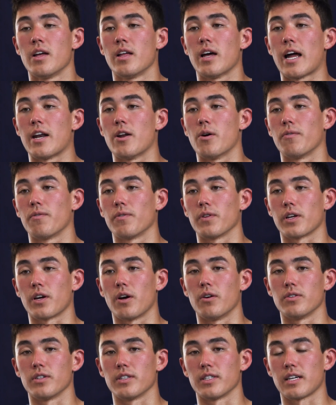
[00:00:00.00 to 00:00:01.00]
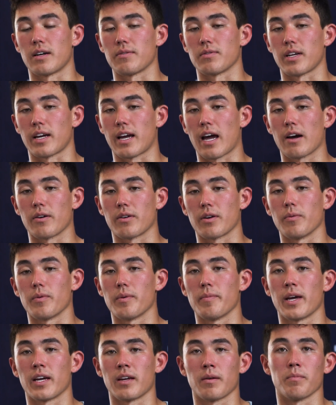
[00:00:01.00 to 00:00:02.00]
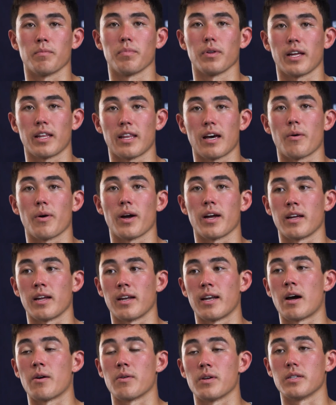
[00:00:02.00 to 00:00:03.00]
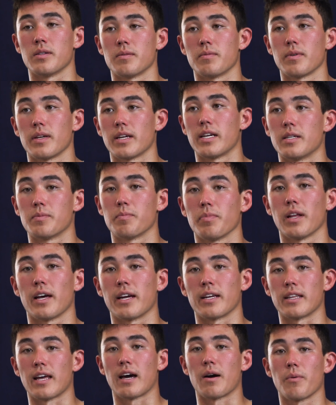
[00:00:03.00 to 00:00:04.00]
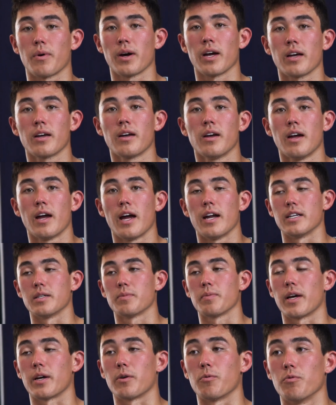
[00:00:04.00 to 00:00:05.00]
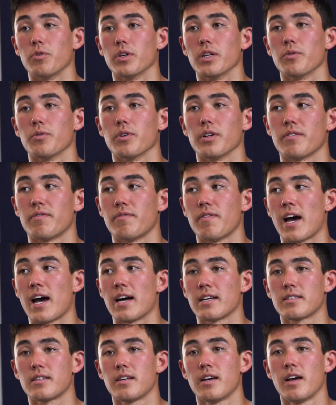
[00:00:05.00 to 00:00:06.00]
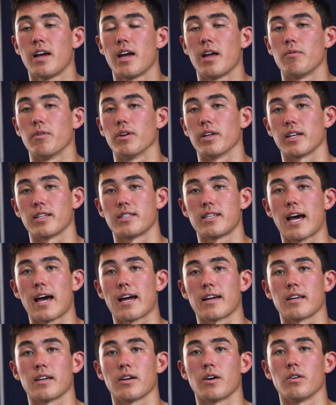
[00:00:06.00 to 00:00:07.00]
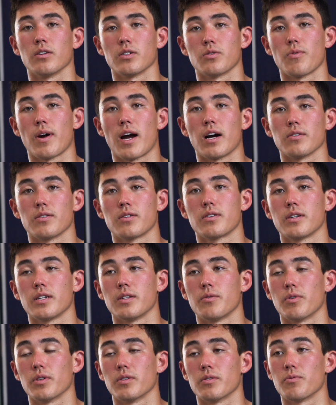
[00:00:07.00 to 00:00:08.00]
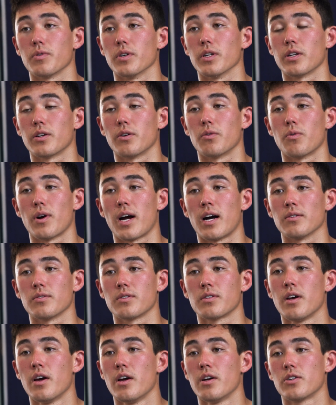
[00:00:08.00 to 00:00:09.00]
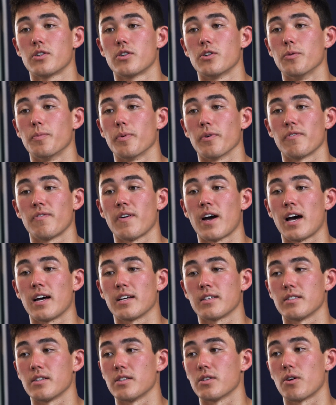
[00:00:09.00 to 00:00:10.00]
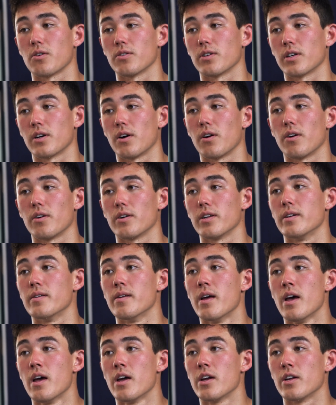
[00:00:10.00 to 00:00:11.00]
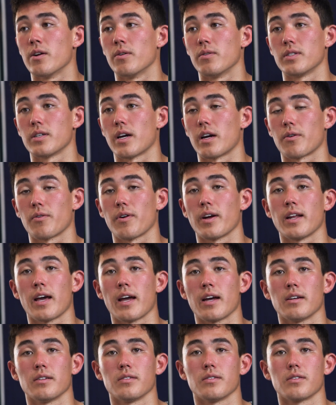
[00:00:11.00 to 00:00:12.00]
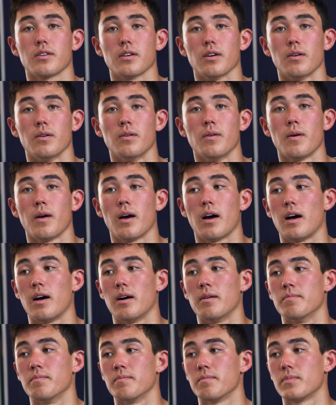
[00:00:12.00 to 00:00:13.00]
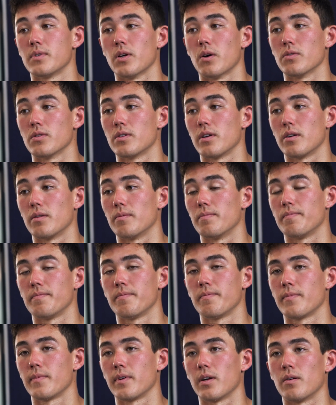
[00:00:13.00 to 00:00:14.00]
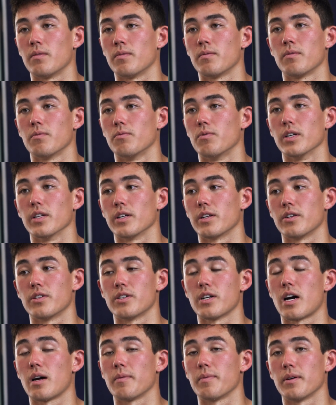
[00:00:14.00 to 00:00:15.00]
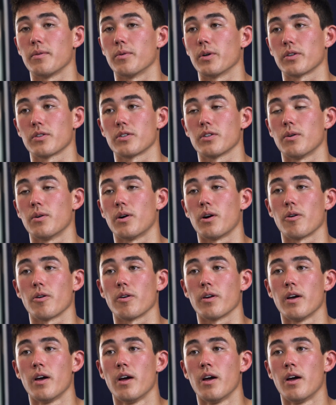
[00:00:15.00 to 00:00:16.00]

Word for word: I know for the coaching staff, was like, how can we make him play that way? And now he's, he's playing that way, and he's playing really, really fast and really attacking all his routes. He runs really good routes, super fast, and he's hard to guard, and, you know, he's got great hands. So um, Zoe's done a, you know, really good job. He works so hard.